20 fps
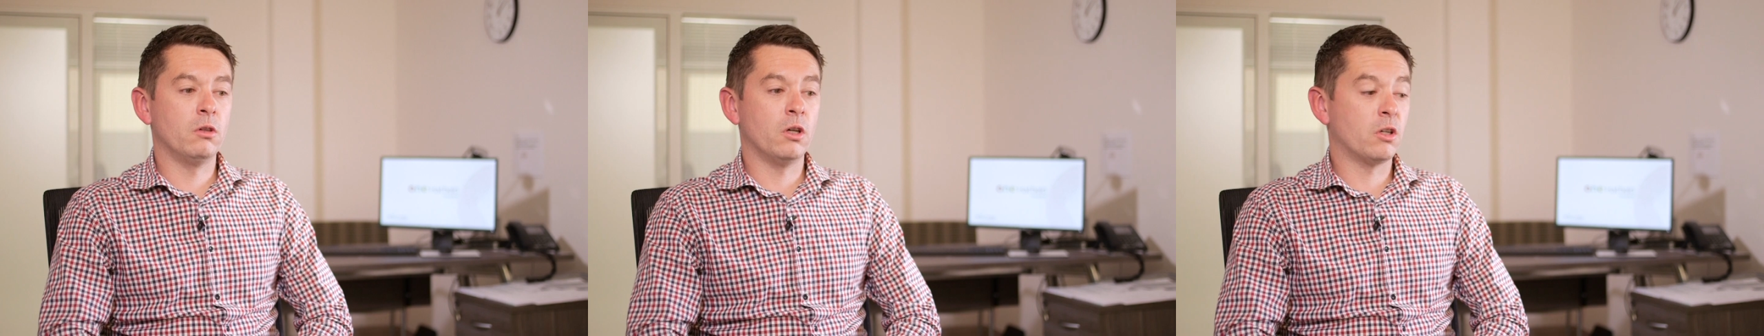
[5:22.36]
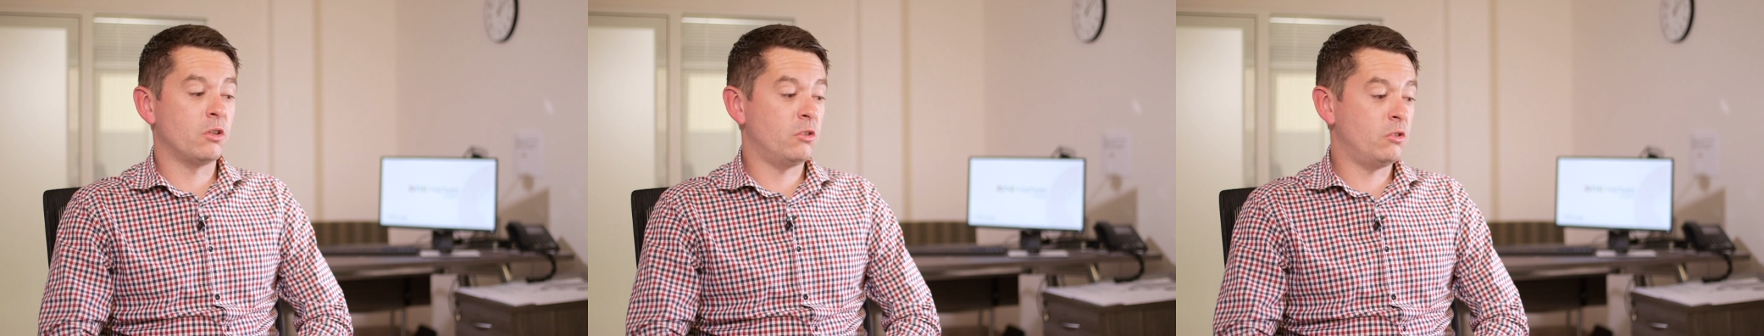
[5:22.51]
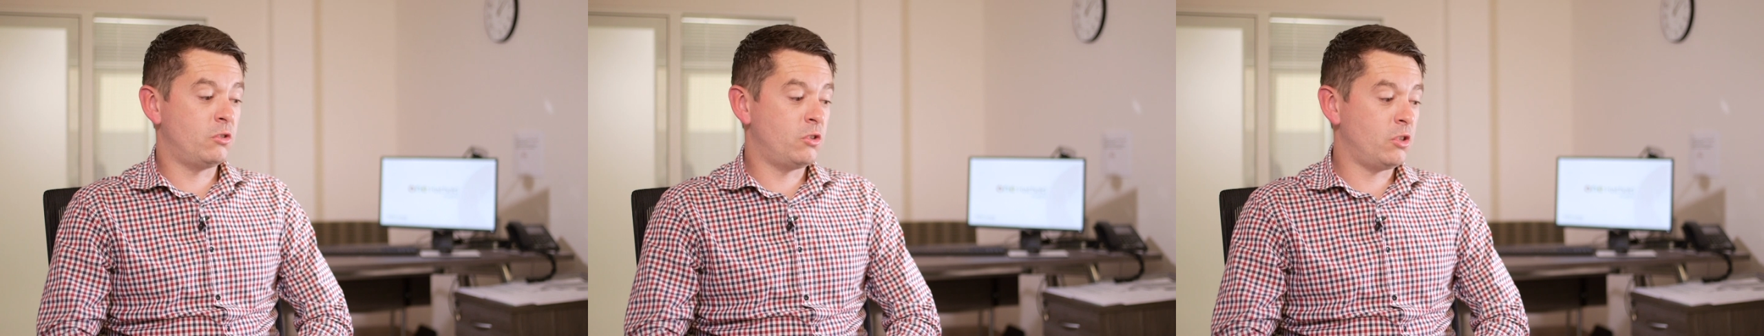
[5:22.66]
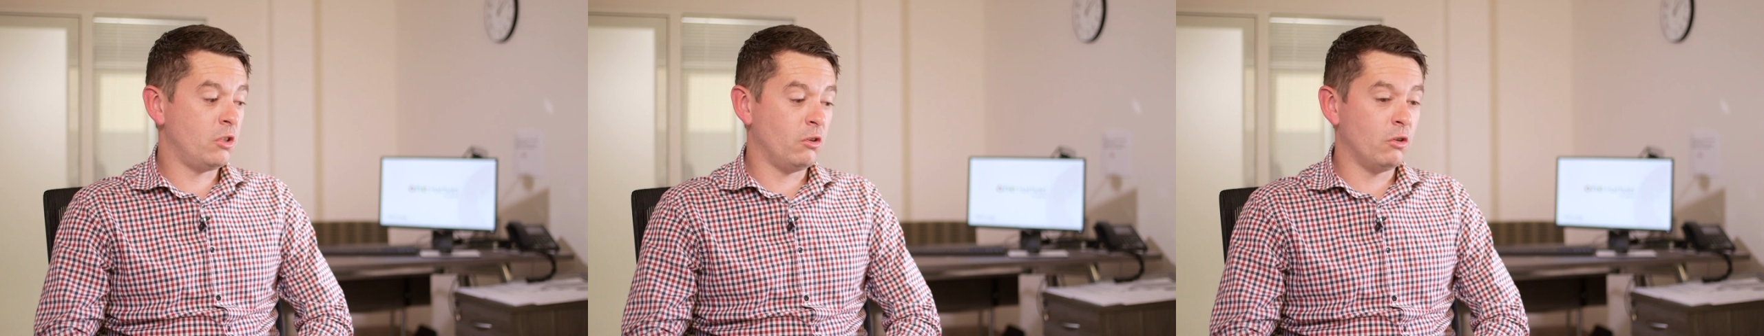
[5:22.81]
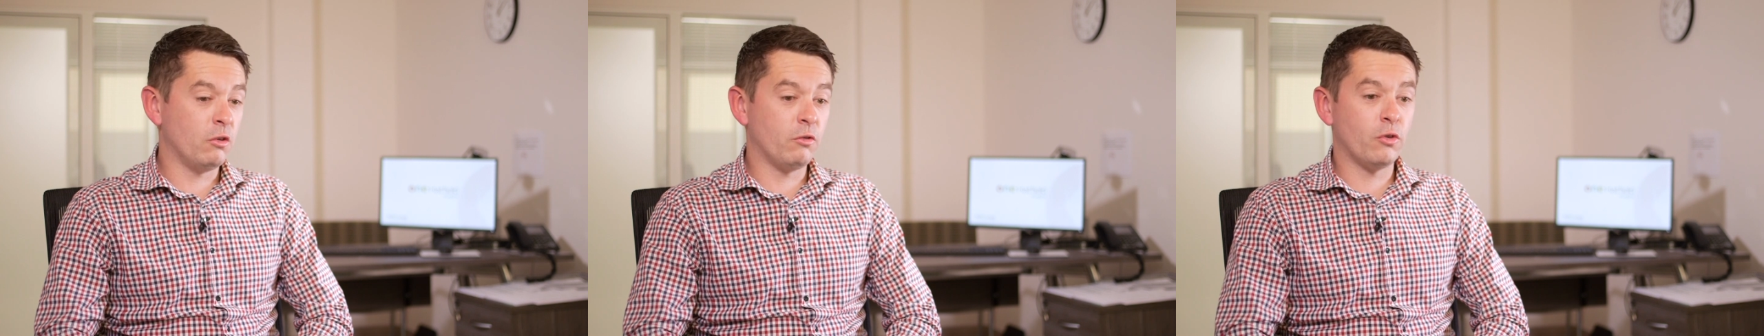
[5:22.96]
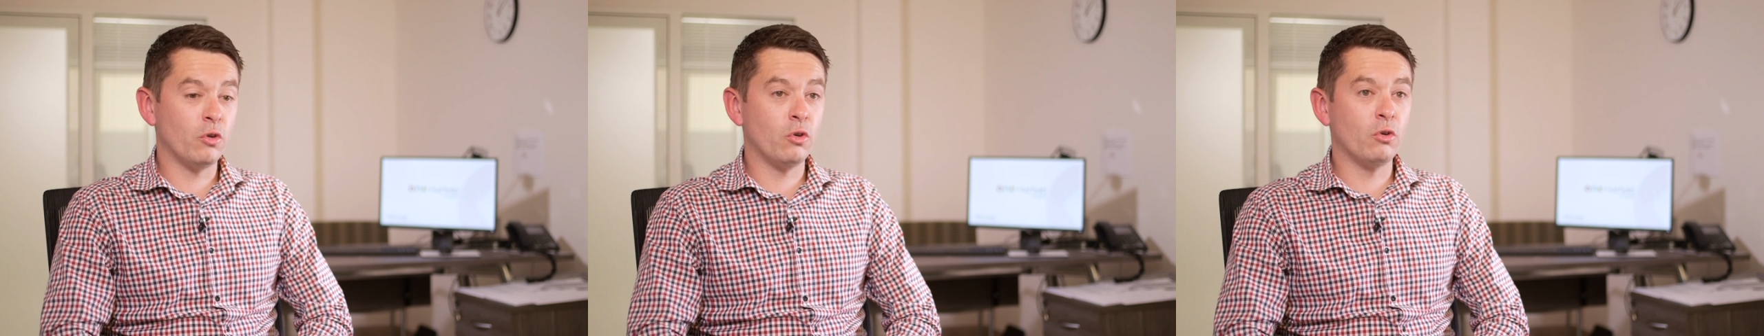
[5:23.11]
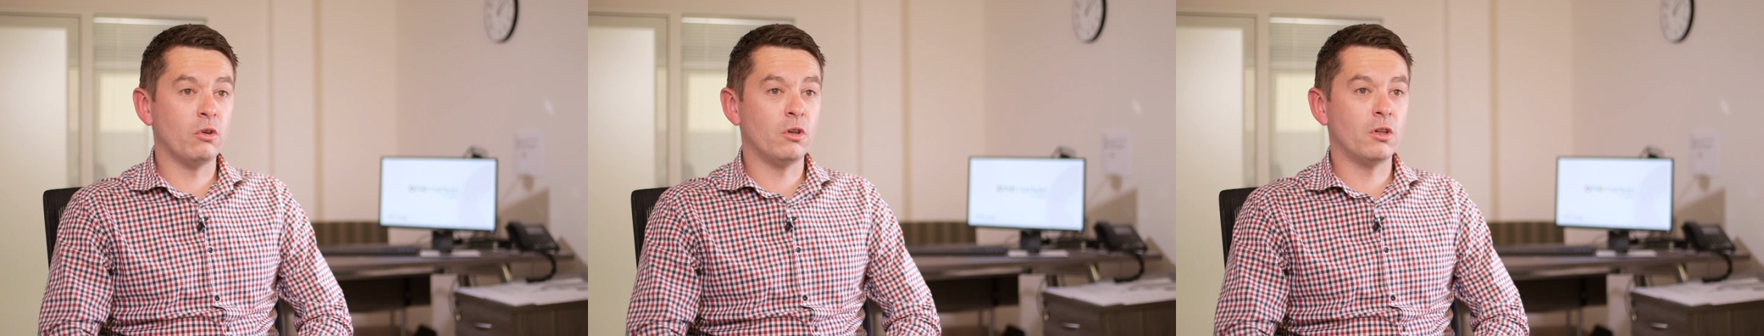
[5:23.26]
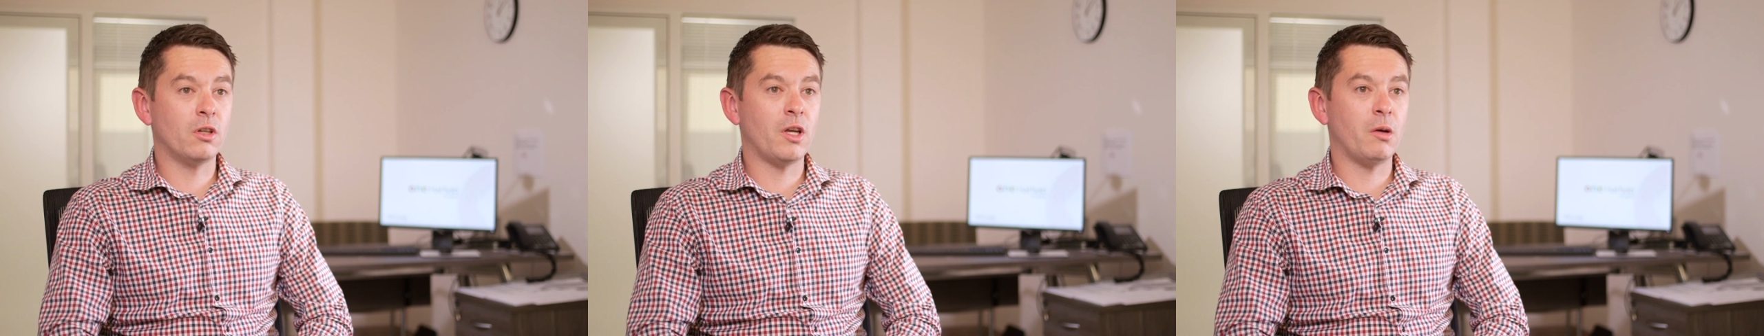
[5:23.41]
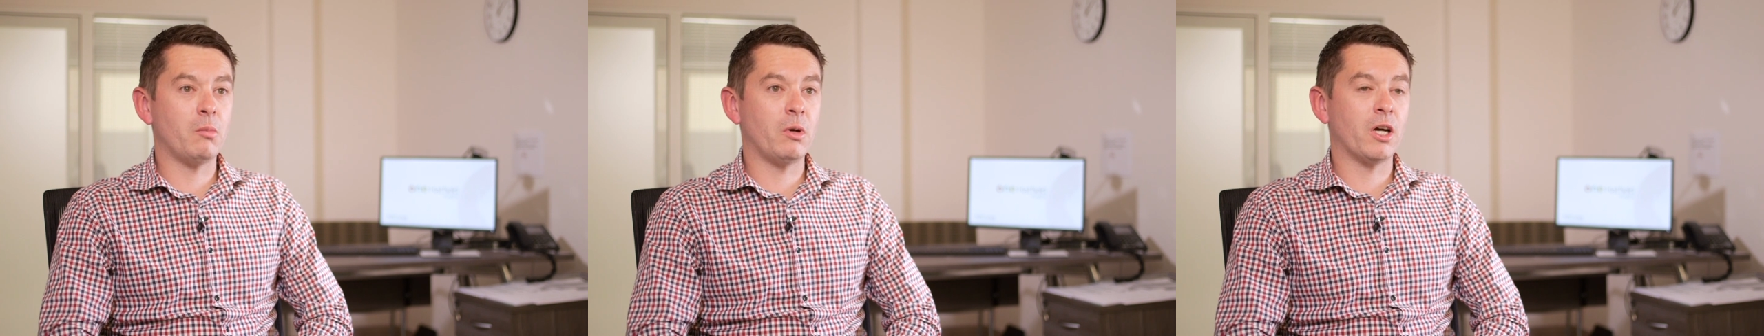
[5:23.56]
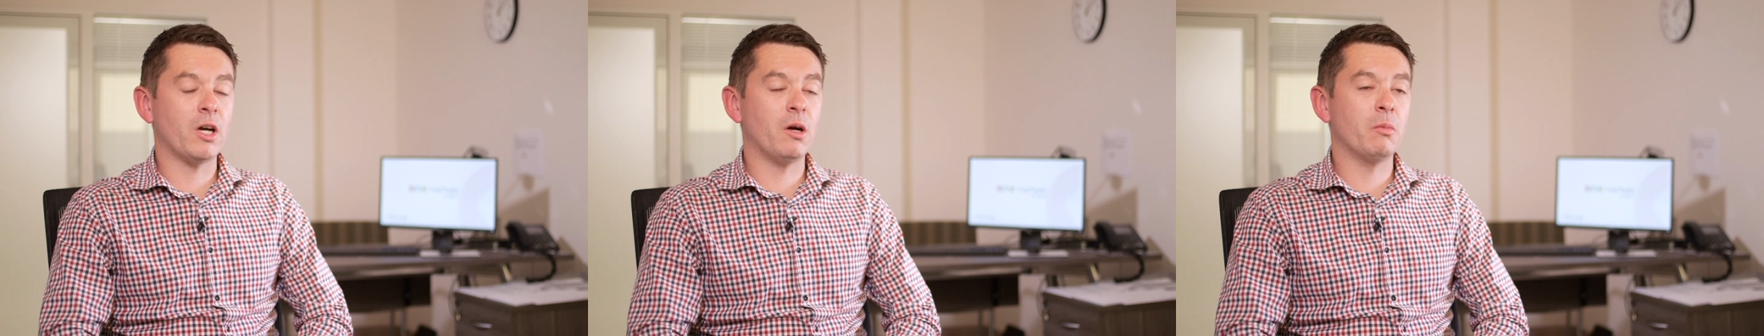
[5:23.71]
I can sit on the floor and
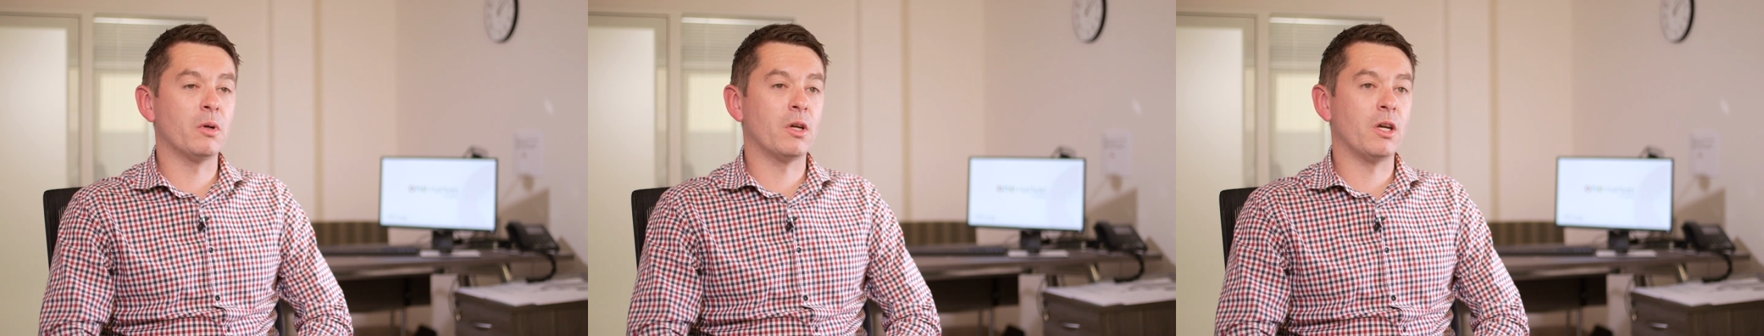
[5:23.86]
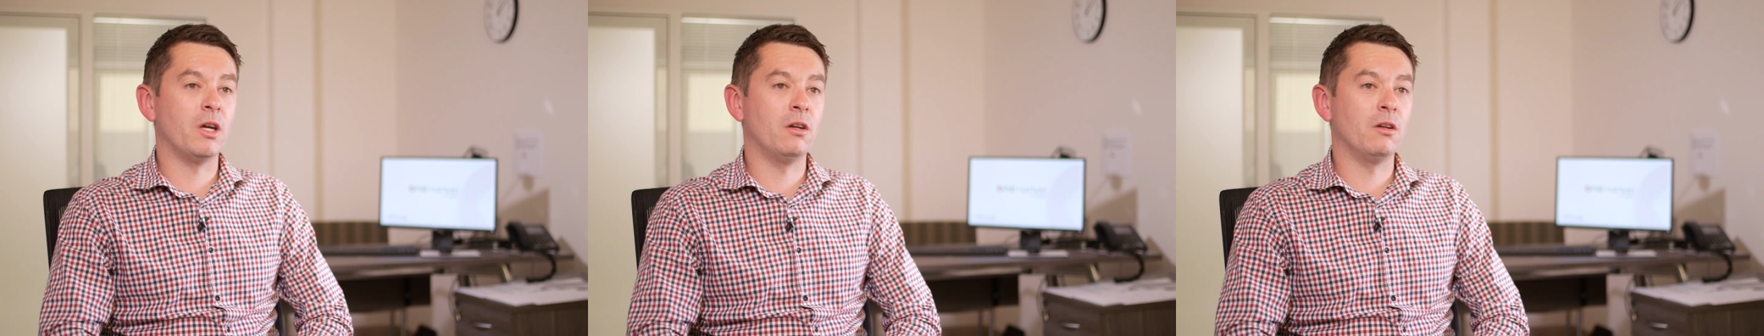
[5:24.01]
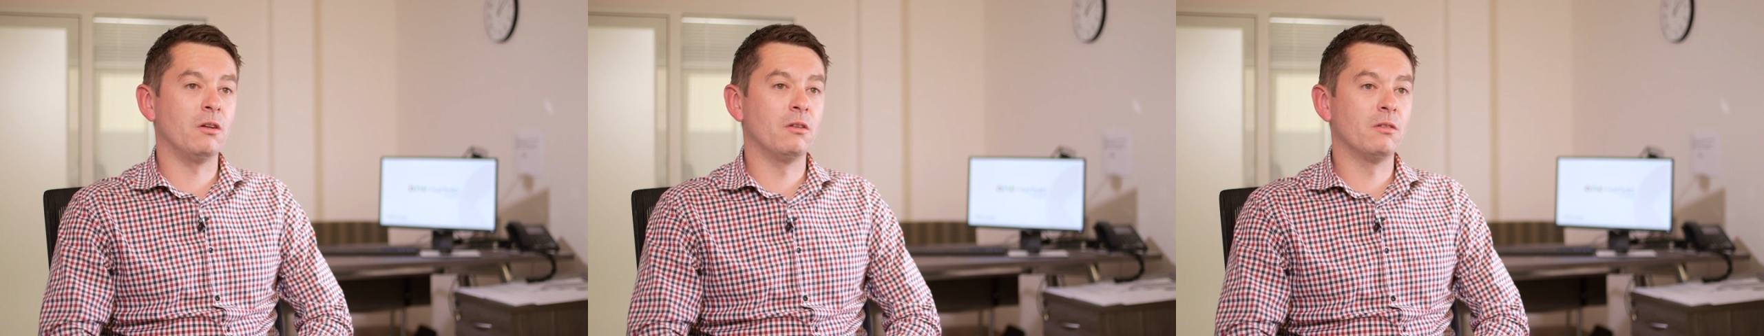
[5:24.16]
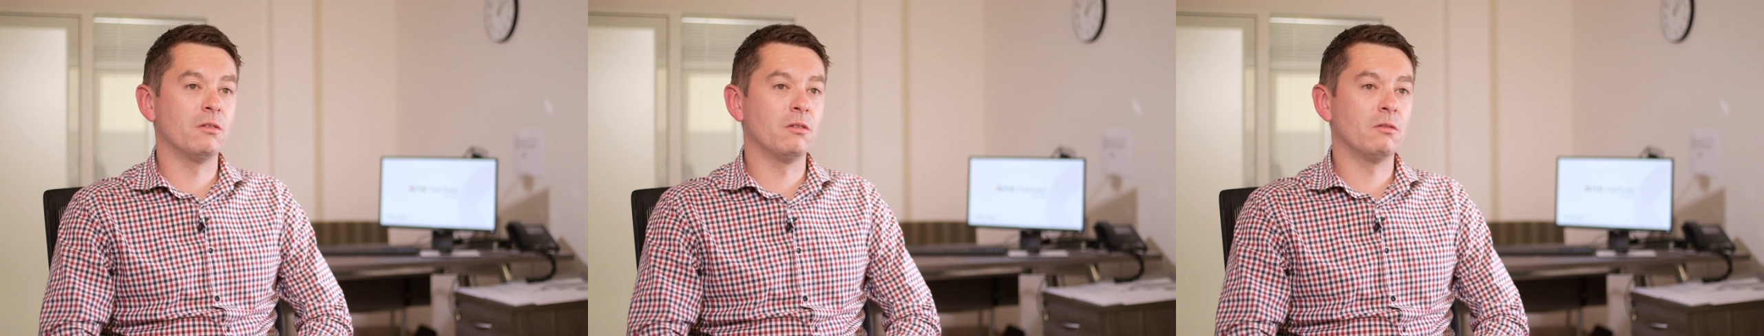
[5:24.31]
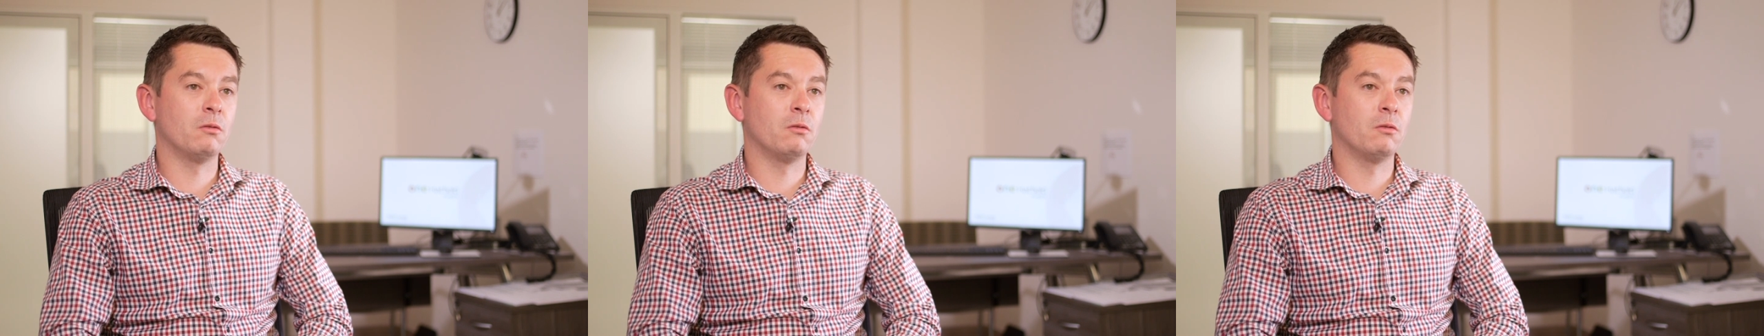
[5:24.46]
get back up again